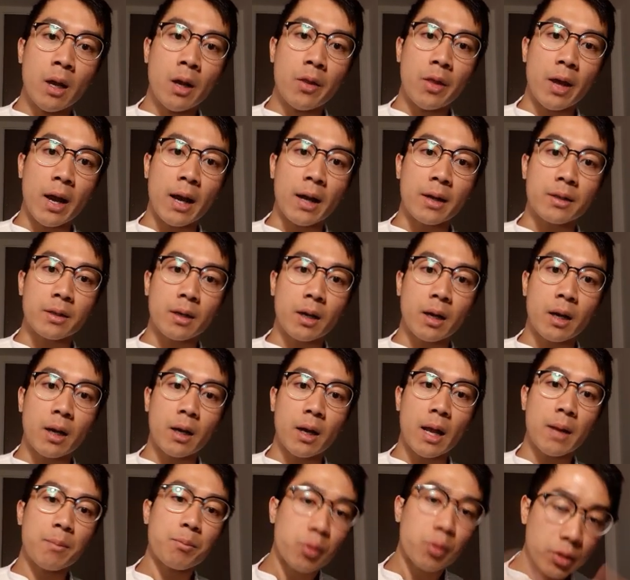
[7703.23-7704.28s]
that
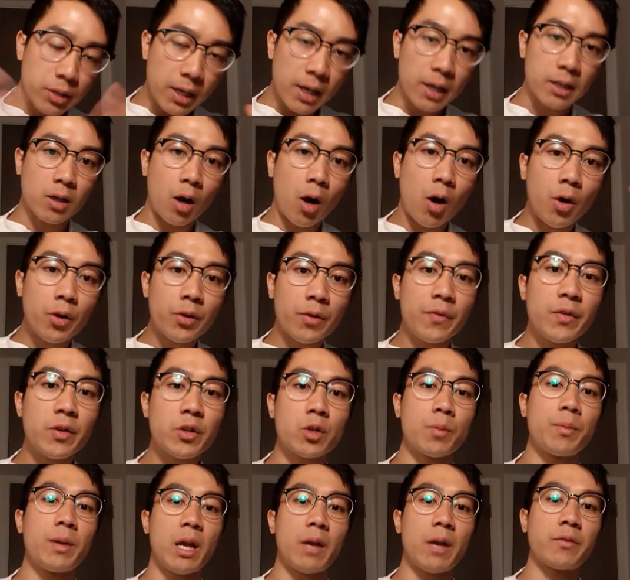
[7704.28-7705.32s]
and predict all the
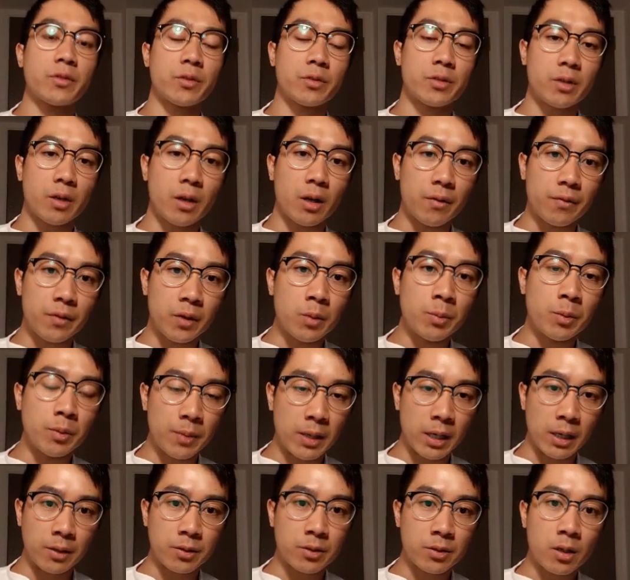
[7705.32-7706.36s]
future behaviors of human
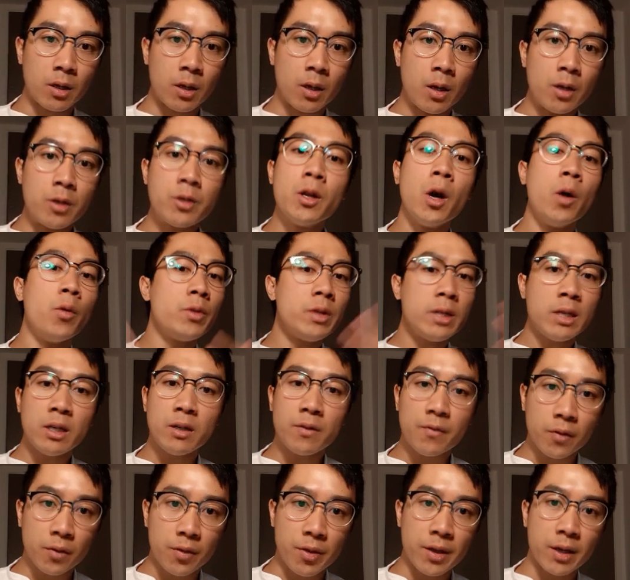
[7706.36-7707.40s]
beings. No
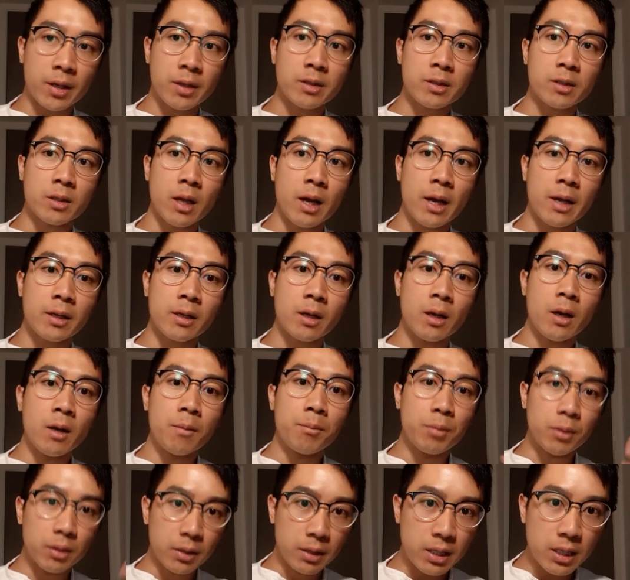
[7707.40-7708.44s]
need for things like
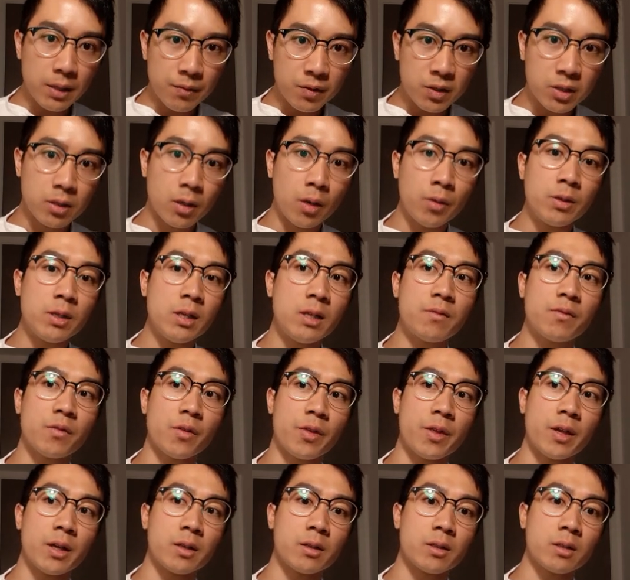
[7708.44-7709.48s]
beliefs, no need
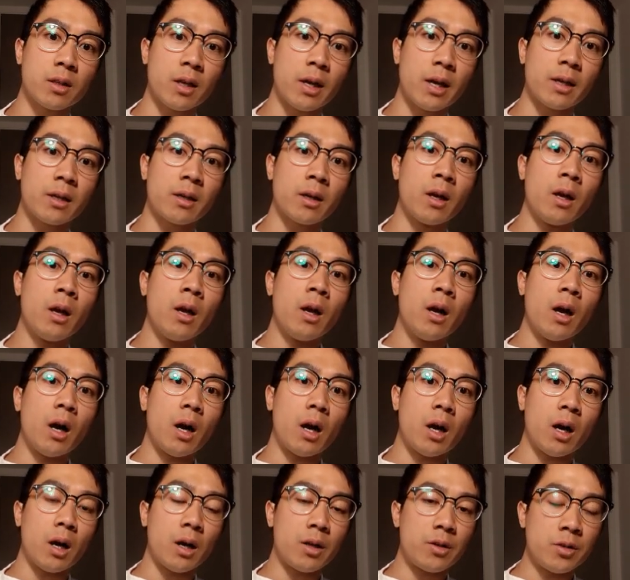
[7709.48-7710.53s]
for things like
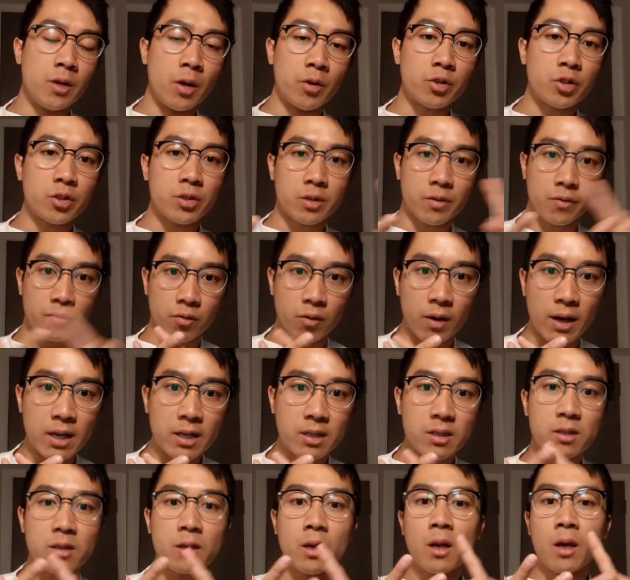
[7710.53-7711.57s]
notions of
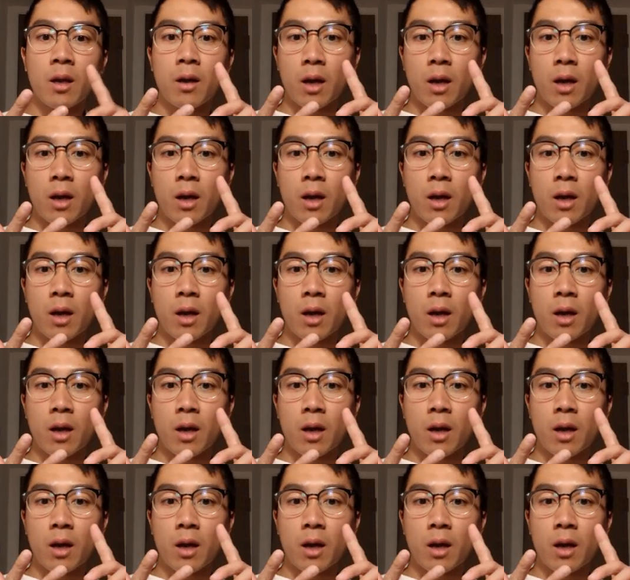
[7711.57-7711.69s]
race,